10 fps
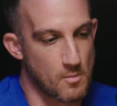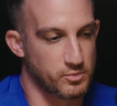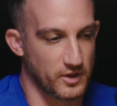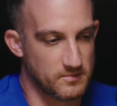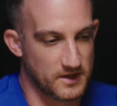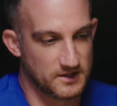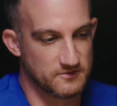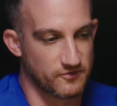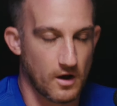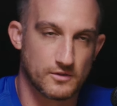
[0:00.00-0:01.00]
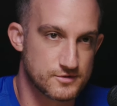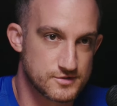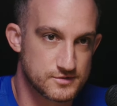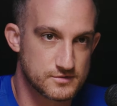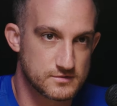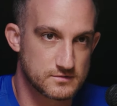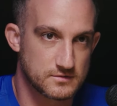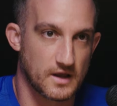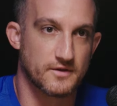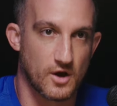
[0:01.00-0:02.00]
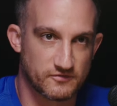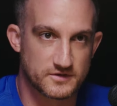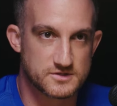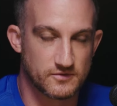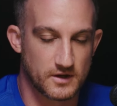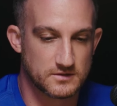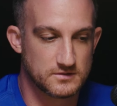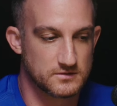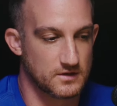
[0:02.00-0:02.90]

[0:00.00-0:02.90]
playmaking for others mm-hmm. on the offensive end.